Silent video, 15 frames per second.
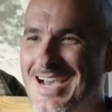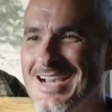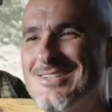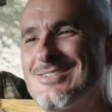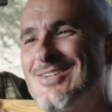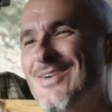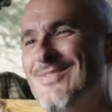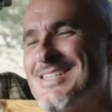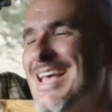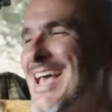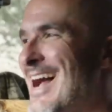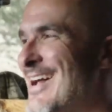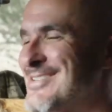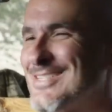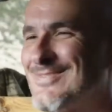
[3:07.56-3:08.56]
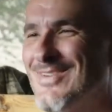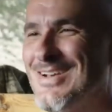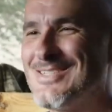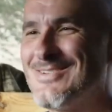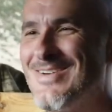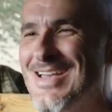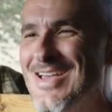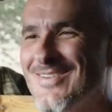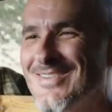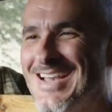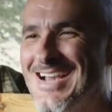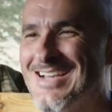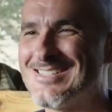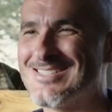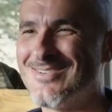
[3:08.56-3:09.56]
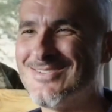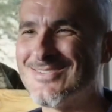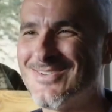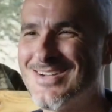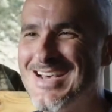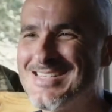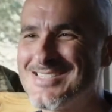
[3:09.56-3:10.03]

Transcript: I got so much. I just flew to Wyoming. I got so much more to